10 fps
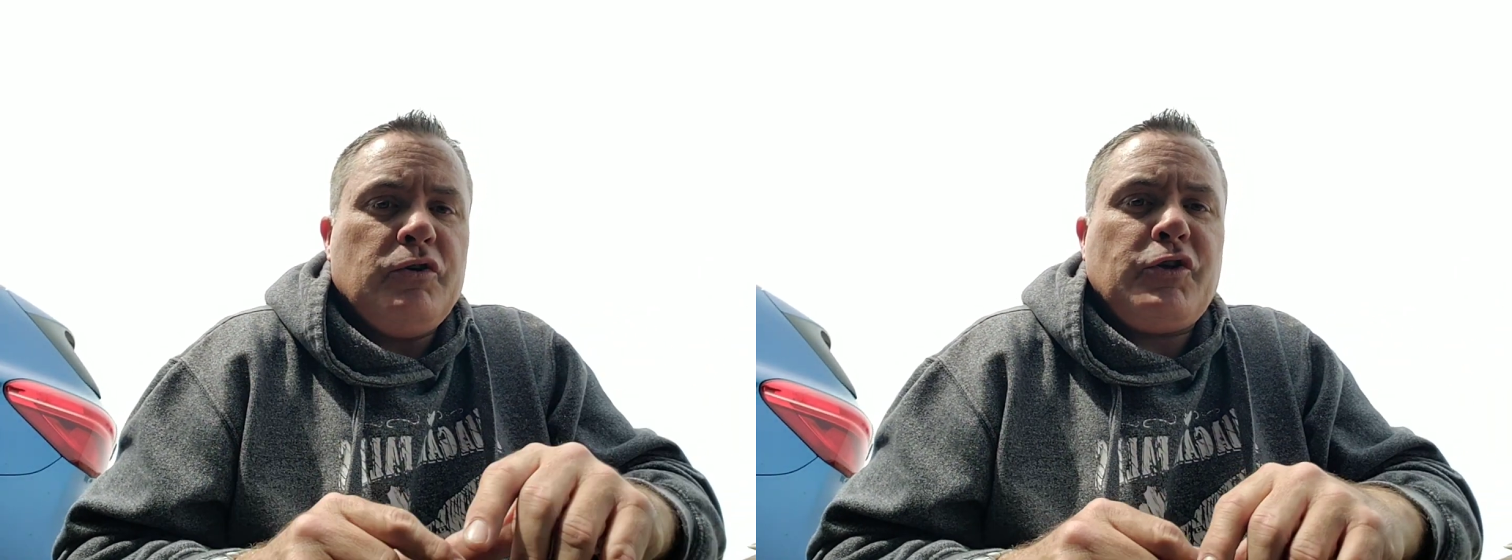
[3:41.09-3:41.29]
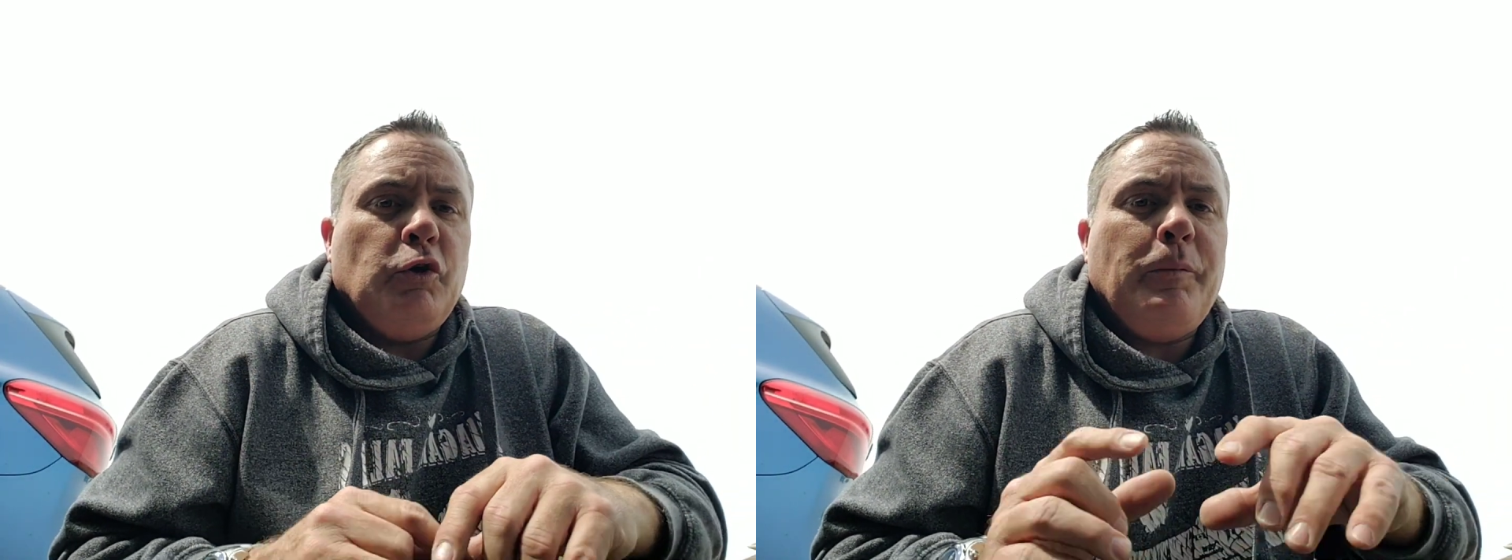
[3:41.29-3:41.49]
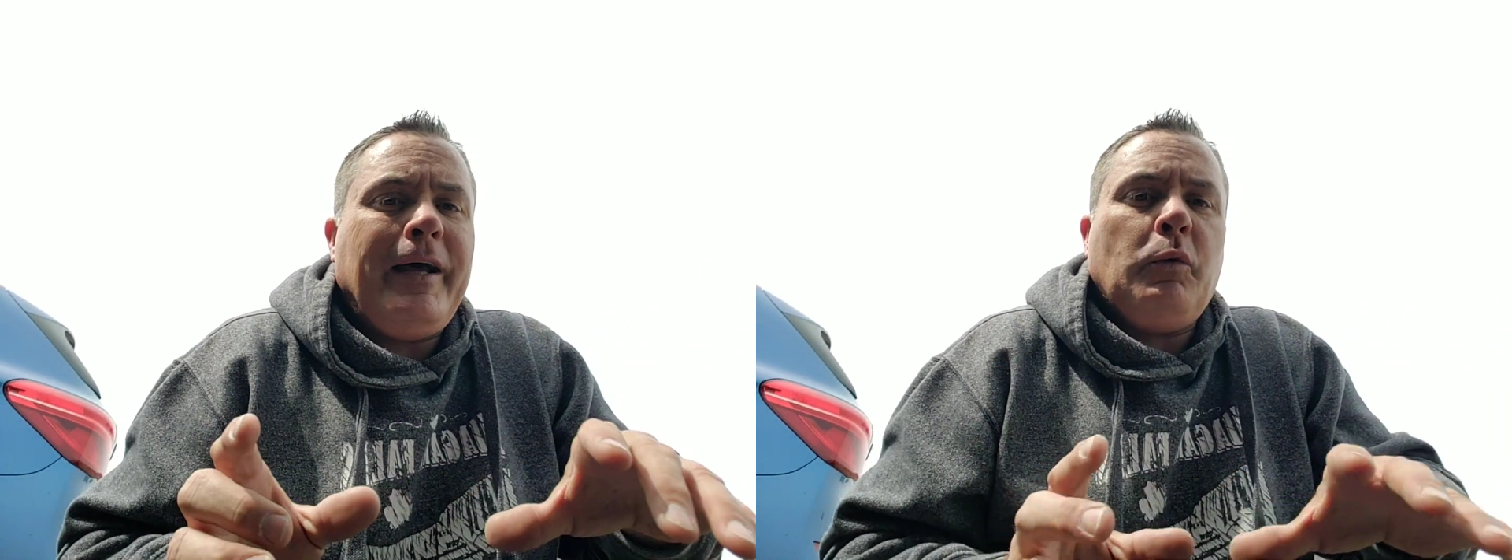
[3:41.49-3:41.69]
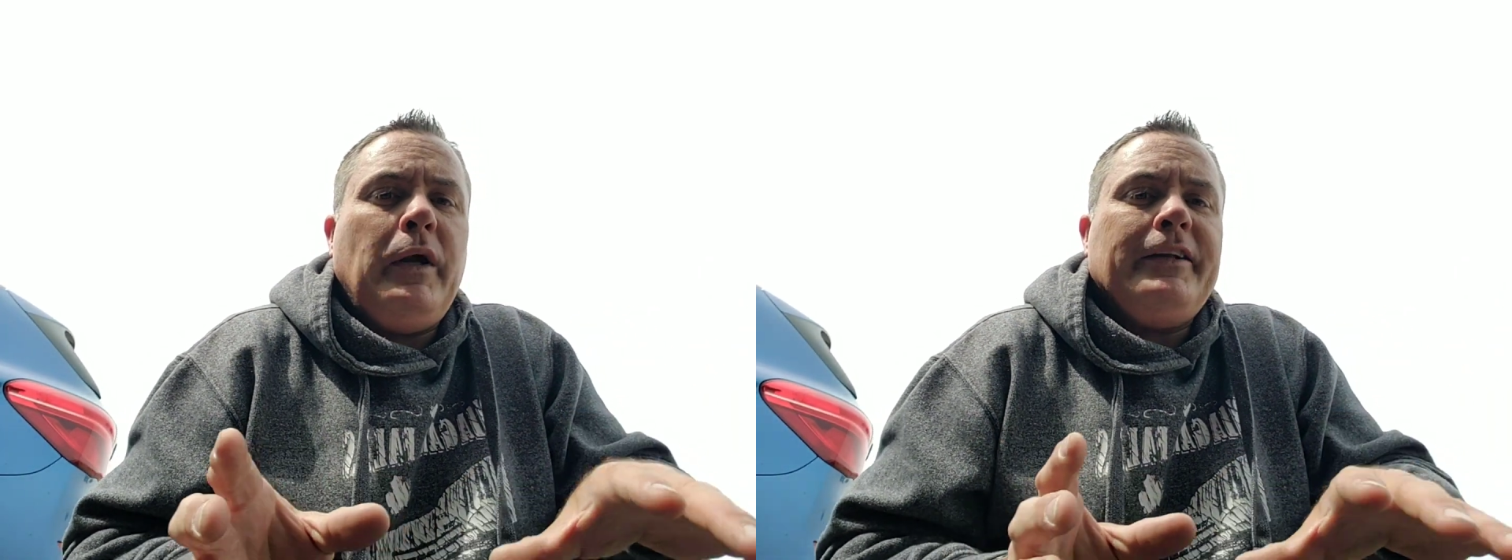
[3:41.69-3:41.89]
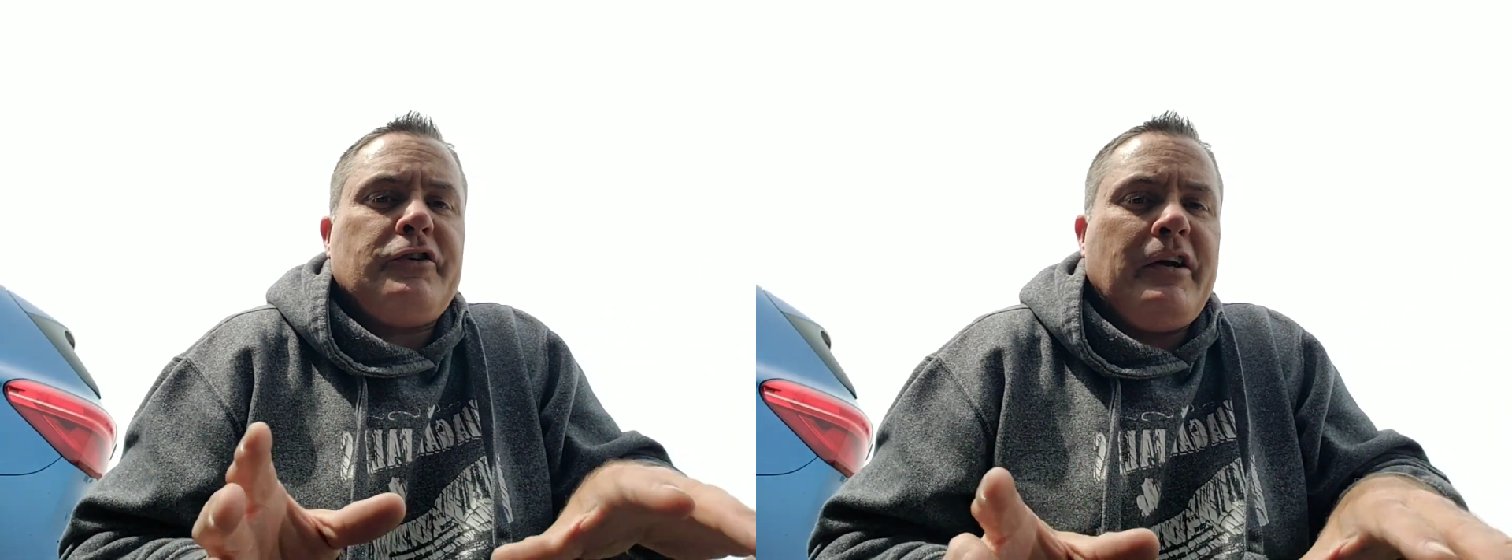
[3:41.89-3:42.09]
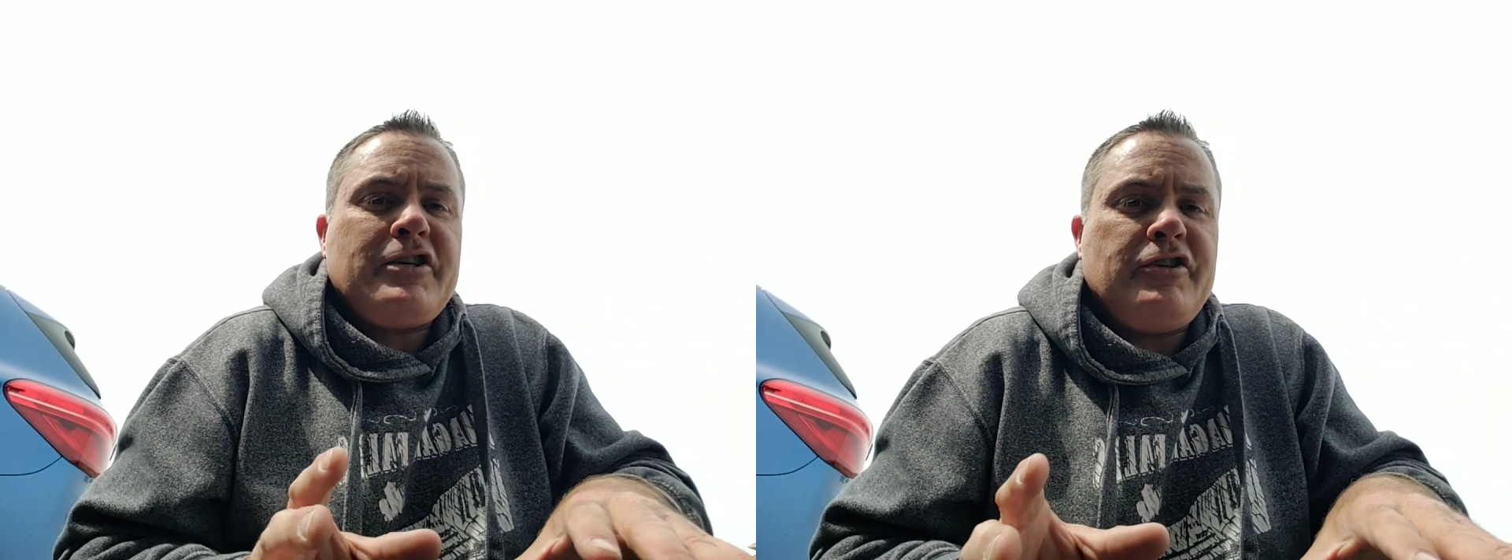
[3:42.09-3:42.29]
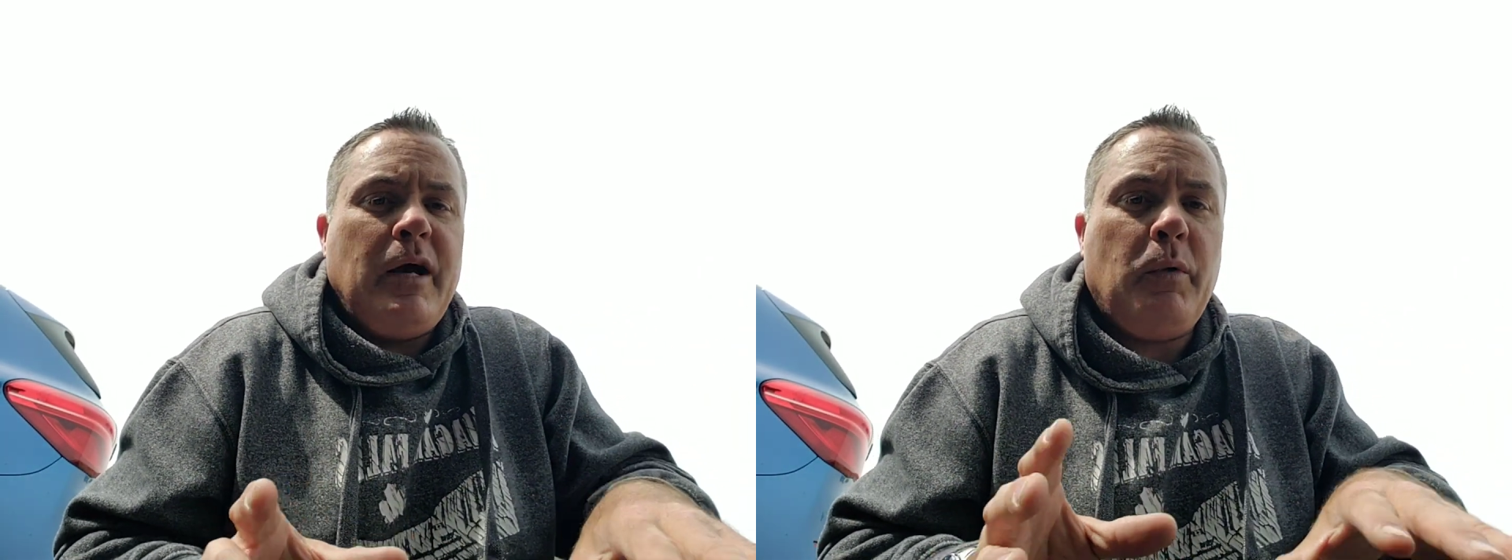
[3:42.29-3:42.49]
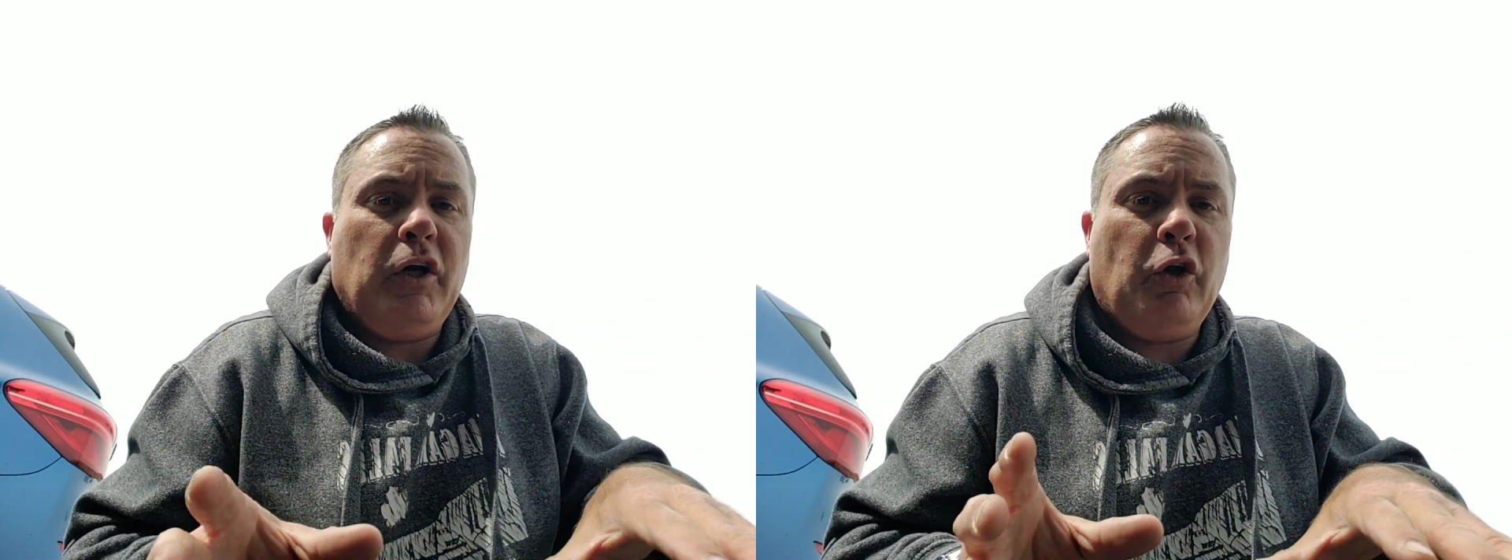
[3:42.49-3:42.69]
So no matter what direction I
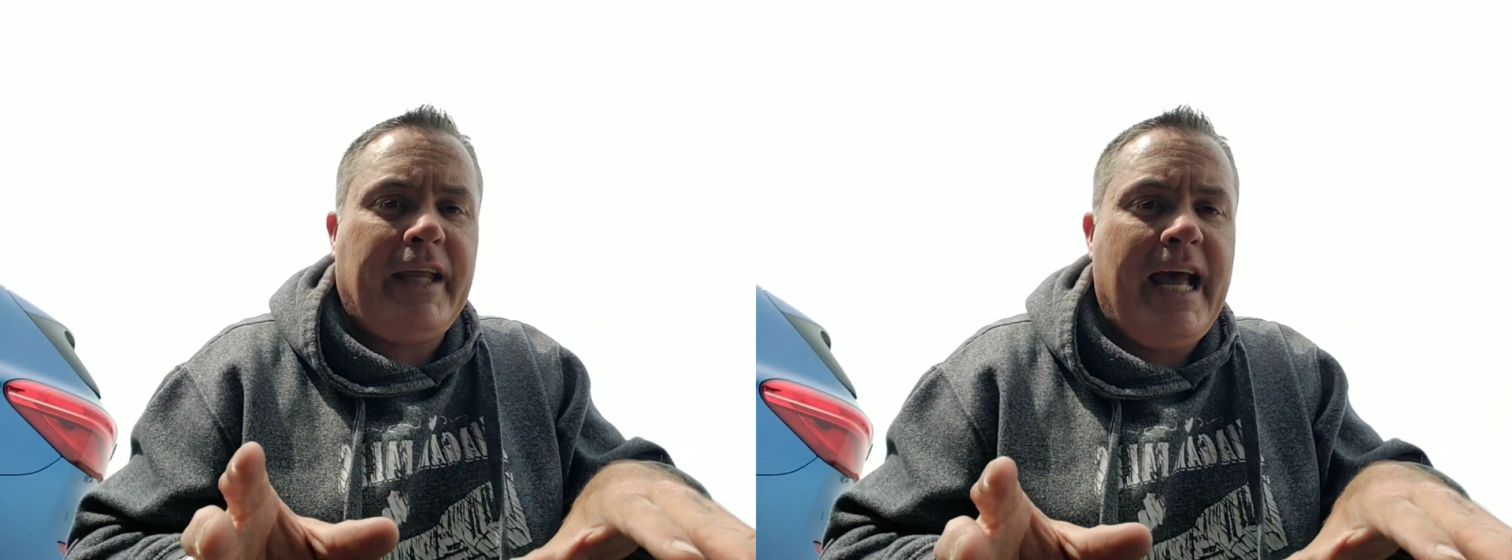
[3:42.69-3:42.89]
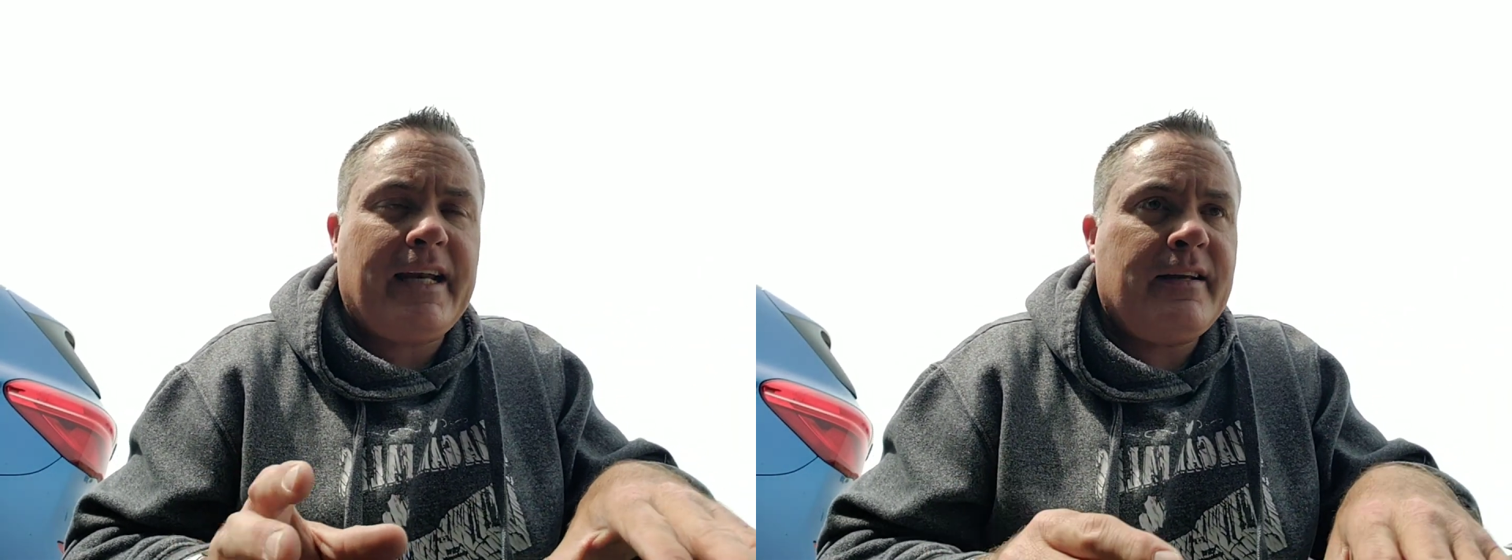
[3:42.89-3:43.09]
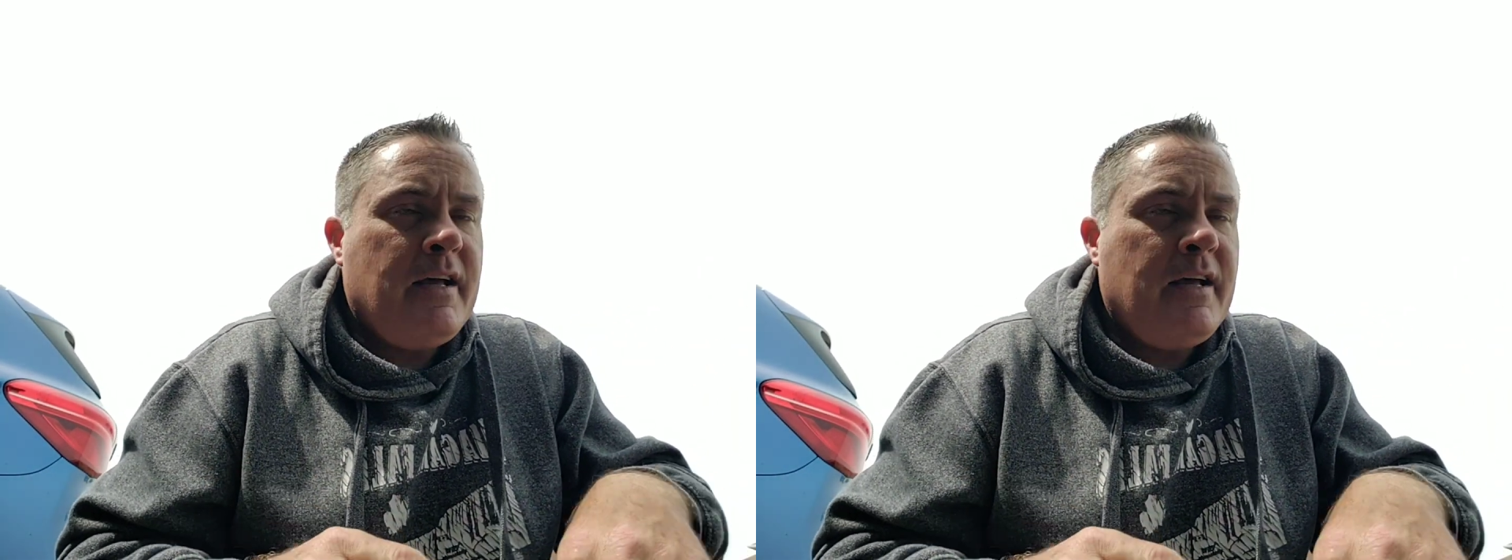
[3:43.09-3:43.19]
want to look at,